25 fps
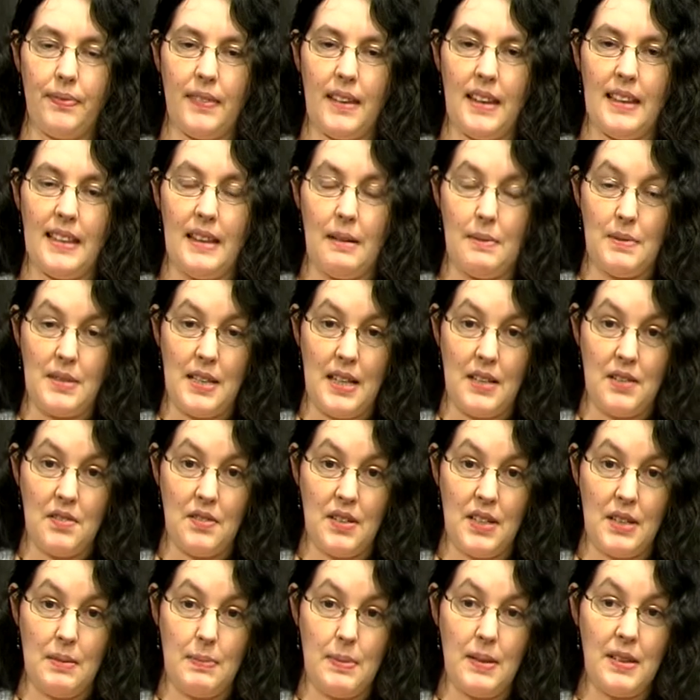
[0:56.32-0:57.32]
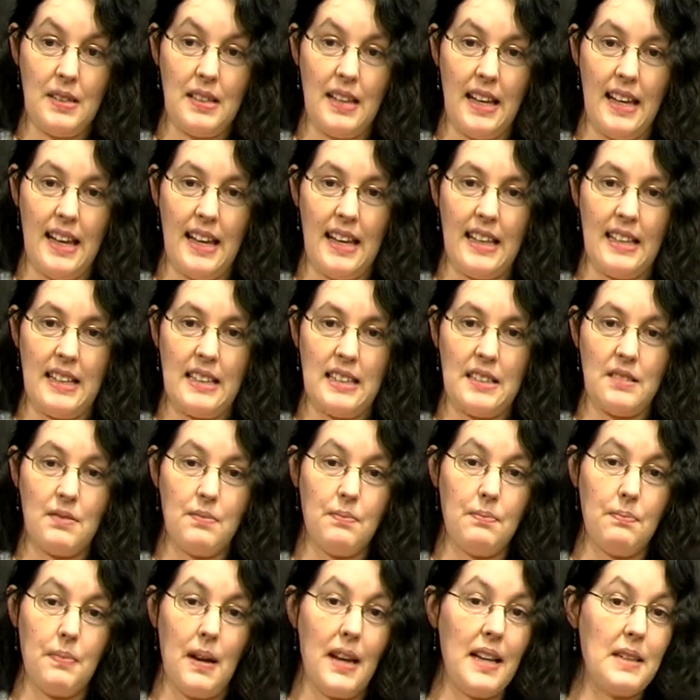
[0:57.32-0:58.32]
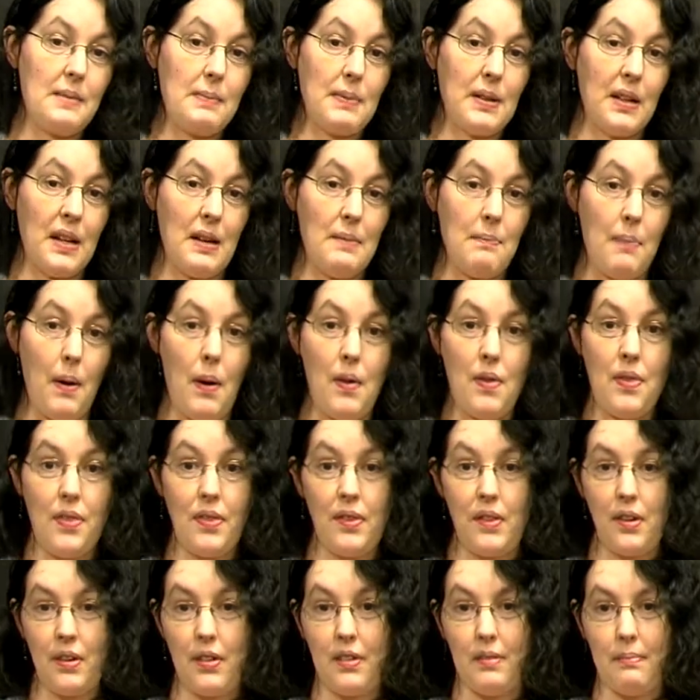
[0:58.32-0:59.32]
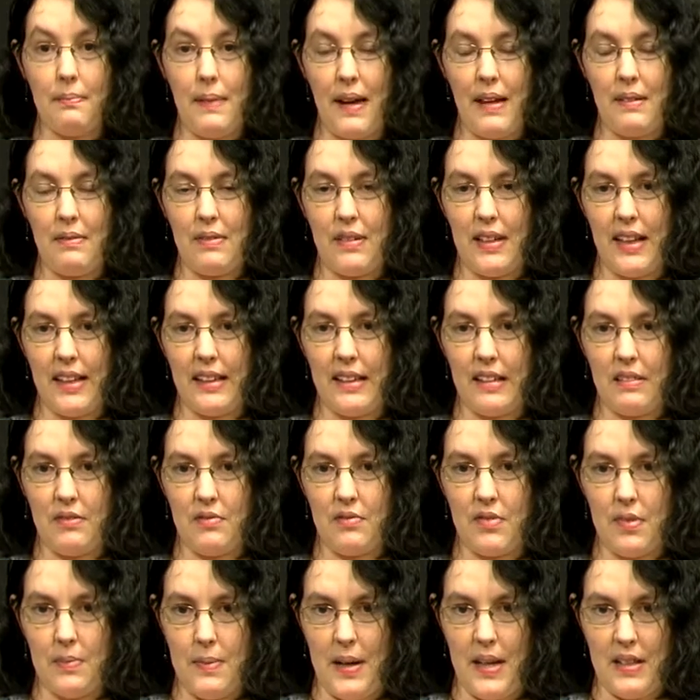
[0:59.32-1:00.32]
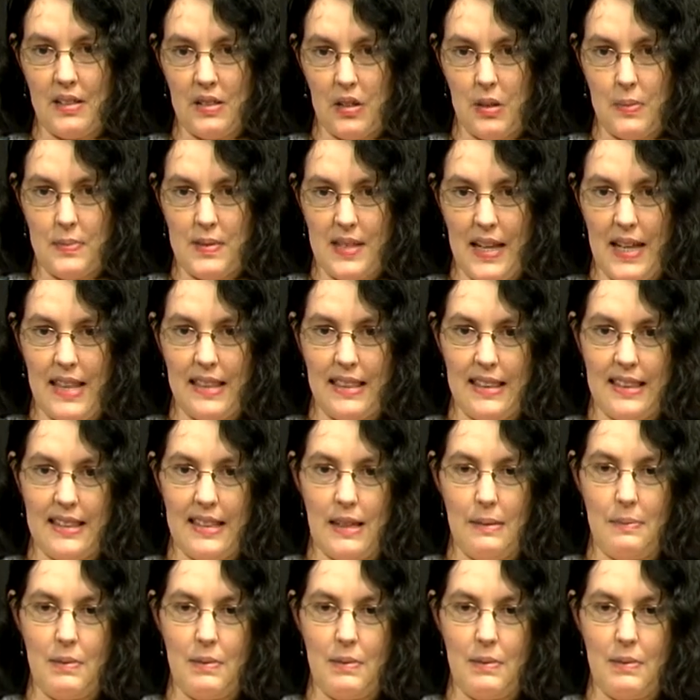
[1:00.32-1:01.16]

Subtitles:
that was untreatable, and my husband and I both got made redundant from our jobs at the same